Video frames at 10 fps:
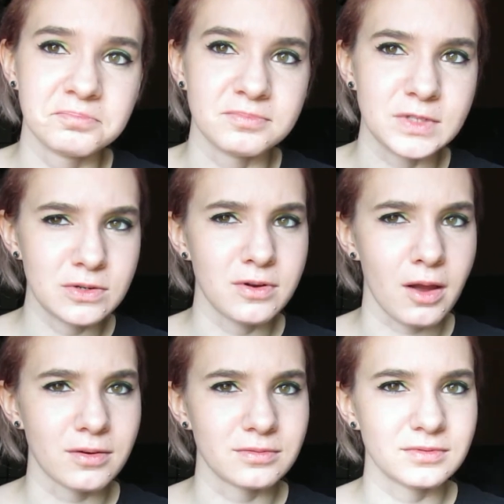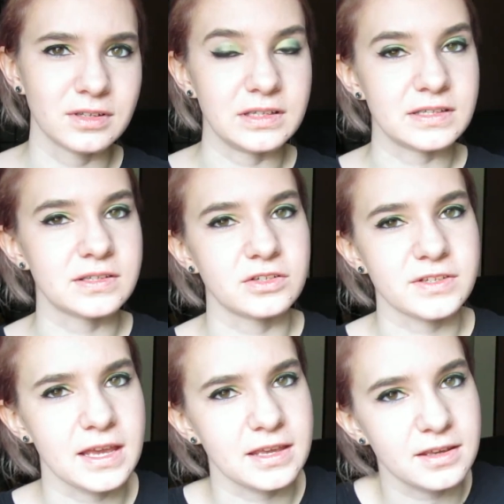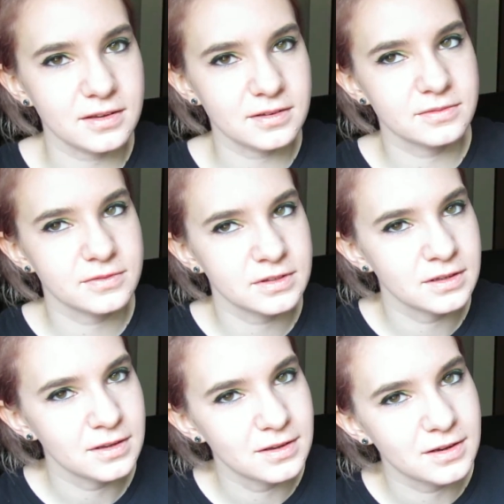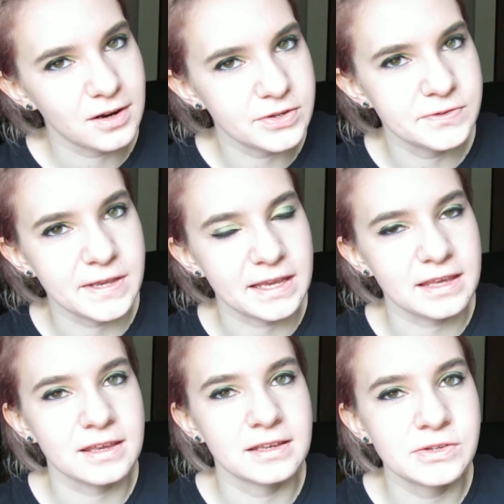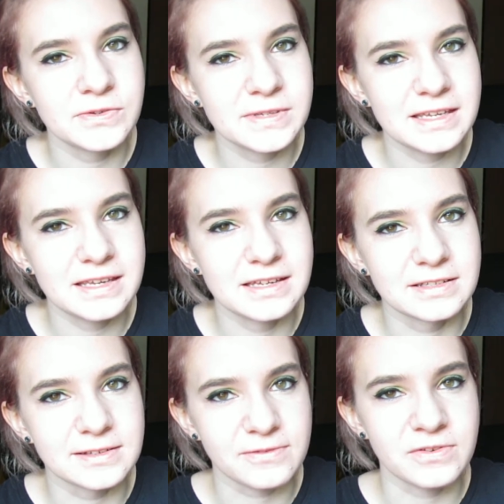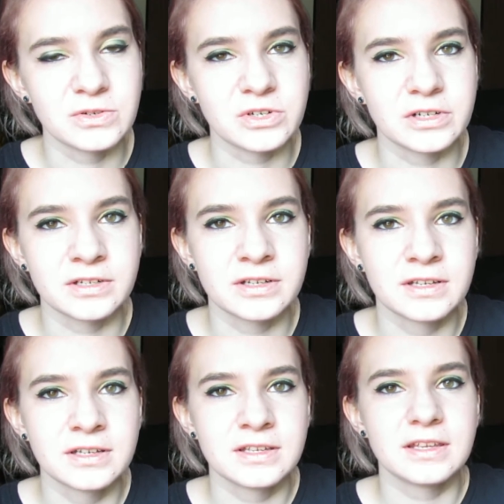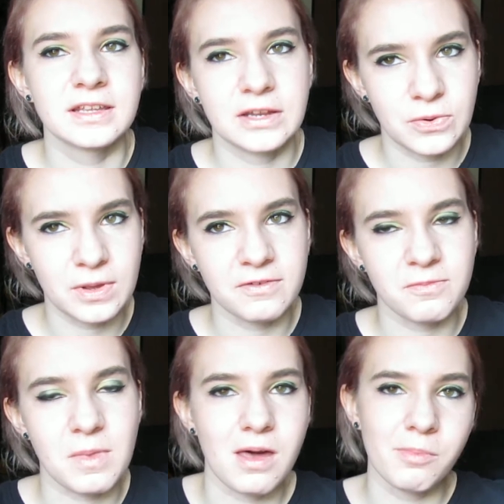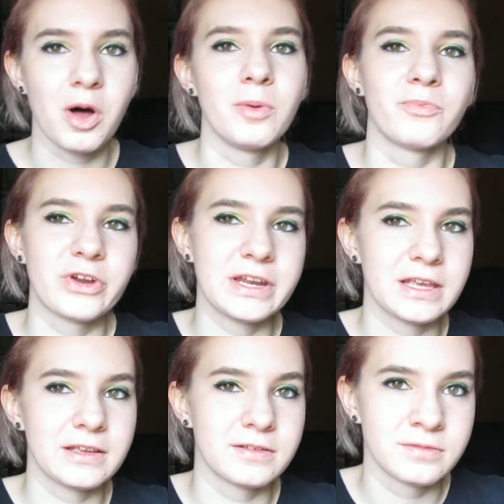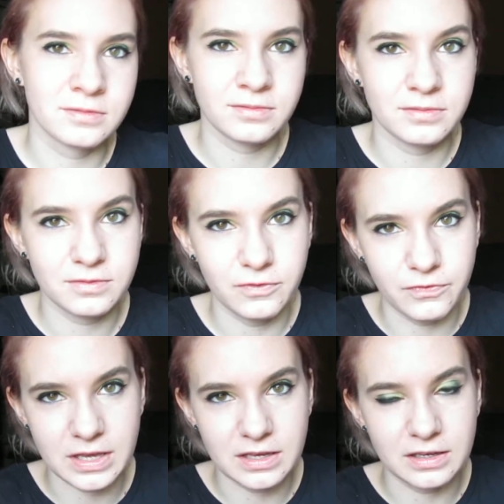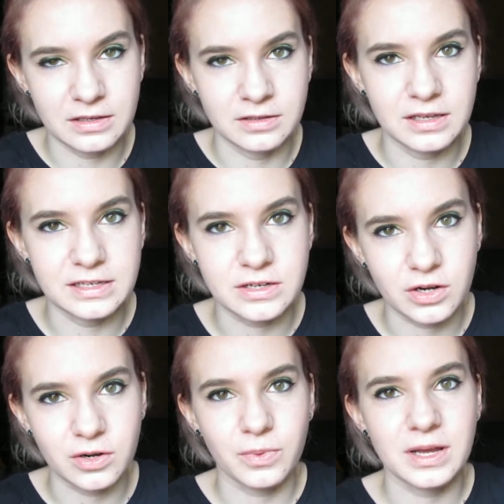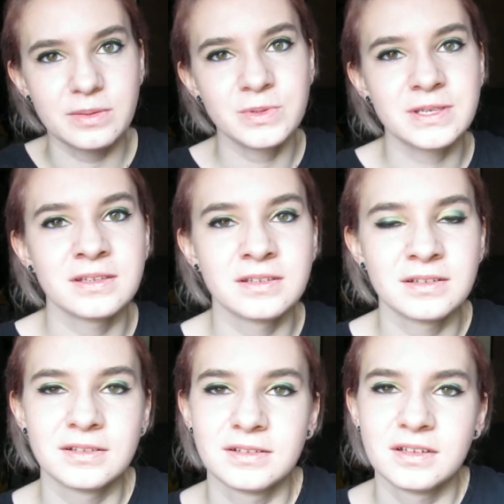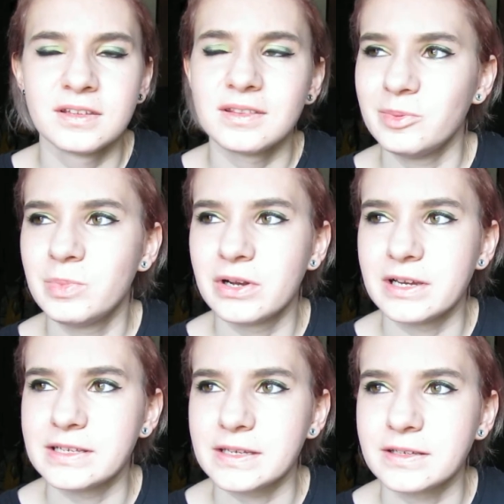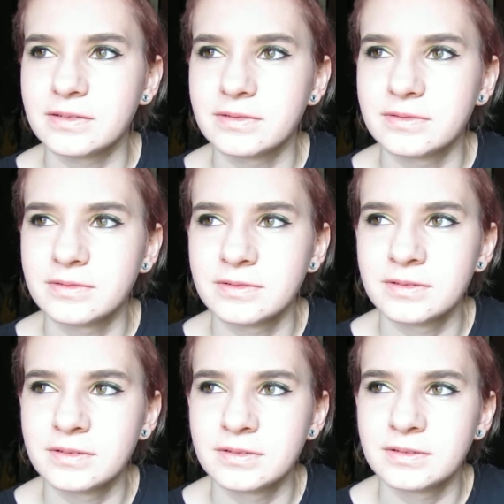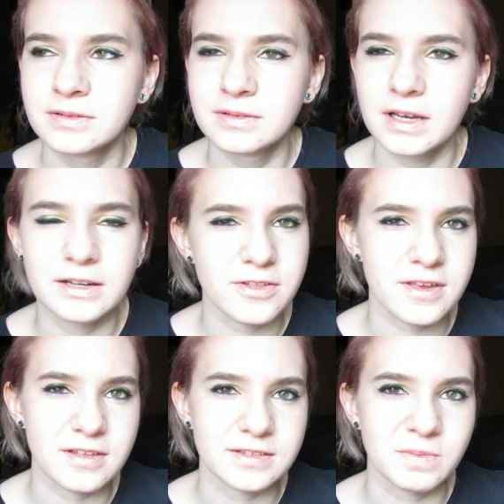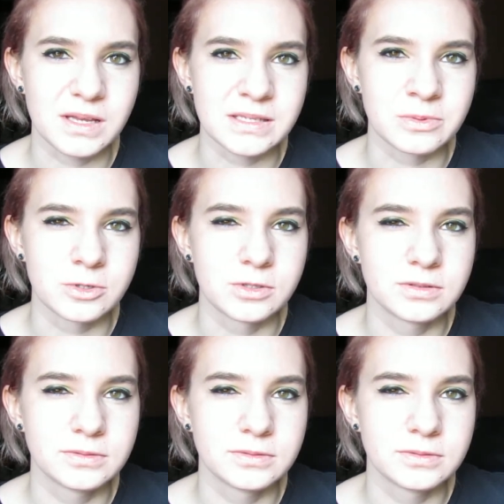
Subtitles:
You don't, unless you're psychic. Are you psychic? Can you see into the future? Can you give me a palm reading via interwebs? That would be crazy. I don't think that's possible.